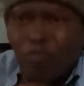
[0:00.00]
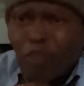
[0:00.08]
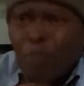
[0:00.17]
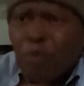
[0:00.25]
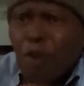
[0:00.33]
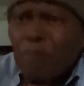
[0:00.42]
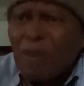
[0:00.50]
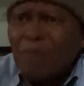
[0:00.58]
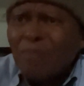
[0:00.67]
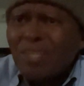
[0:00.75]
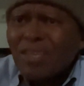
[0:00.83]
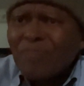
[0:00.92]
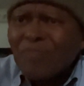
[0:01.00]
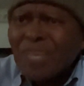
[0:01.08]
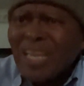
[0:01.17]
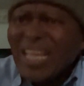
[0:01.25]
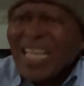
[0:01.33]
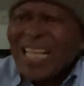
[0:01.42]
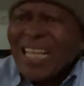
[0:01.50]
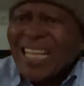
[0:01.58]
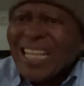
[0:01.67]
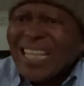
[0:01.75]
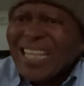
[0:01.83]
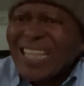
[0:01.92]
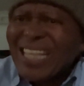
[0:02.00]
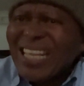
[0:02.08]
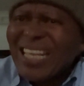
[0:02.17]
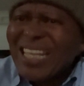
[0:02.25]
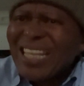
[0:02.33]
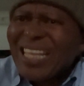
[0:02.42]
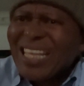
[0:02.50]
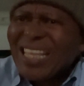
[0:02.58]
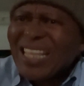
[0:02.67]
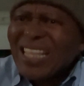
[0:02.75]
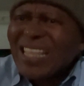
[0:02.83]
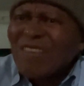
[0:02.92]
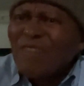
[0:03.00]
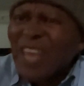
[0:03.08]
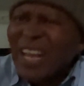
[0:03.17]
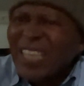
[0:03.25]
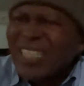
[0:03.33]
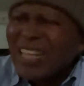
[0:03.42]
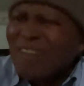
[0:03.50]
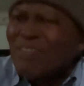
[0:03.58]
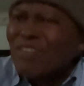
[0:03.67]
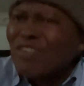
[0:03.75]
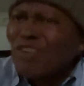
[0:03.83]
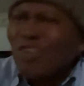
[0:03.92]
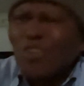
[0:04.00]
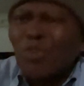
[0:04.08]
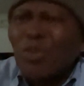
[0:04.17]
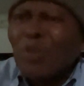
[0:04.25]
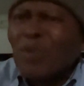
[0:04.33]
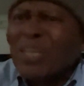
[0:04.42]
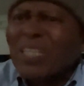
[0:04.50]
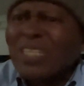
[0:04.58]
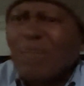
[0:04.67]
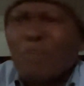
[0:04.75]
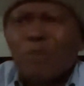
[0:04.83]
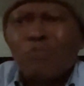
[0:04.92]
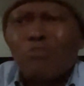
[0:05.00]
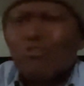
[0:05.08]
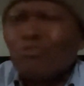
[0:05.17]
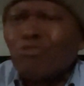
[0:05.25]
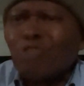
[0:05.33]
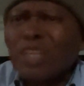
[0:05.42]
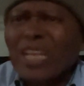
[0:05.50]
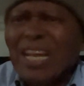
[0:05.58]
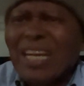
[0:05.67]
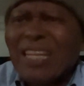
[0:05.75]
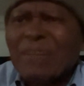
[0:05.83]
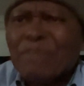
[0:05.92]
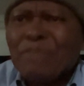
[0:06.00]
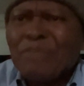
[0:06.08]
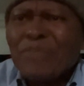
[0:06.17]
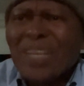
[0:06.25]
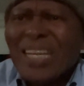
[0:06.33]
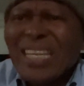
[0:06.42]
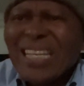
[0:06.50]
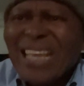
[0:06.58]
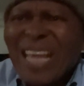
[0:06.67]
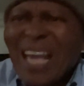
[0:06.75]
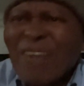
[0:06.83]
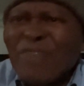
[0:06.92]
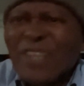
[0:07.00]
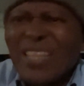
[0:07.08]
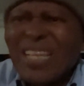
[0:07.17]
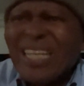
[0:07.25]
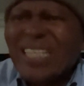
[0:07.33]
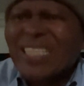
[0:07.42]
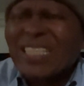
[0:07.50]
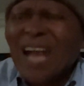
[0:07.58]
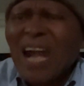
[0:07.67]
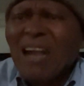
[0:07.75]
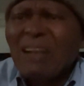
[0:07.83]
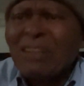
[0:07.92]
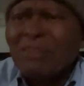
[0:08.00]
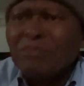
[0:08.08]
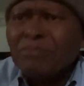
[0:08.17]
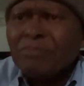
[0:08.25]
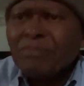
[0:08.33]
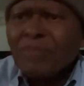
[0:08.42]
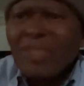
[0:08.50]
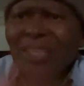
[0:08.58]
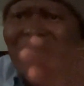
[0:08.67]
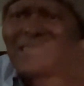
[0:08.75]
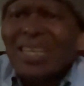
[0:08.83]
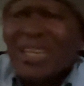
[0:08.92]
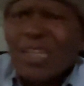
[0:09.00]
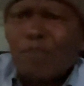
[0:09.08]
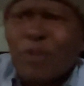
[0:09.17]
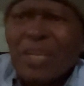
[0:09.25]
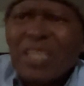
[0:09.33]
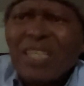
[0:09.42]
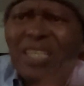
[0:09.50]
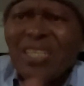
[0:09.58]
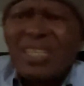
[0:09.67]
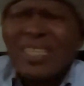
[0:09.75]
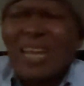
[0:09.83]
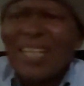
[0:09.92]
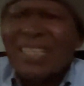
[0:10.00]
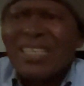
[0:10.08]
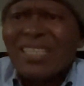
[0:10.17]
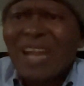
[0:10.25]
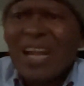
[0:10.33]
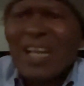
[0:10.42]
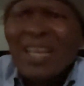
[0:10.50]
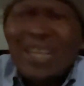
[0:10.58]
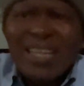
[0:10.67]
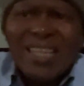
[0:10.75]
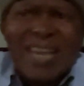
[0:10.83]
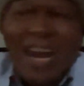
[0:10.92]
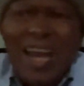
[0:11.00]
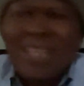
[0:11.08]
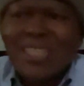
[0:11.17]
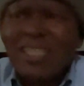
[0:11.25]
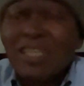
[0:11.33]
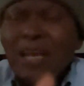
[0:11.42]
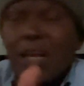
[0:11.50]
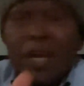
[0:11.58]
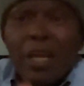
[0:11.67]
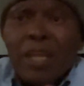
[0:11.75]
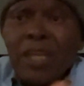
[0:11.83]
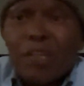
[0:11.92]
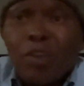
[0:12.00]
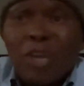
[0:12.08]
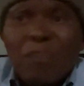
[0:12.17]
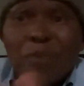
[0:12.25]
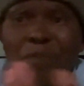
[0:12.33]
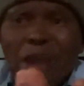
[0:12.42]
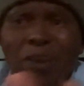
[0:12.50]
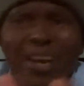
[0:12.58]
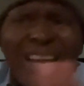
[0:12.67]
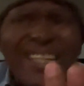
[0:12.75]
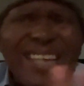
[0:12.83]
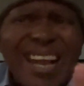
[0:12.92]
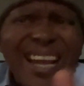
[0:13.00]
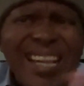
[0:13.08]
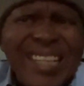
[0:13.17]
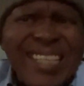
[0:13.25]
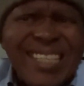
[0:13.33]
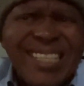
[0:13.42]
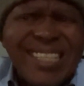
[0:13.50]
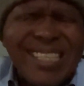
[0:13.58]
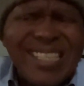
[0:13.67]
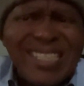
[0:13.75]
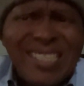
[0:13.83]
problems. The vagus nerve is not doing what it's supposed to do, really. Everything is stuck. The respiration this side is stuck. The heart this side. There's going to be myocarditis,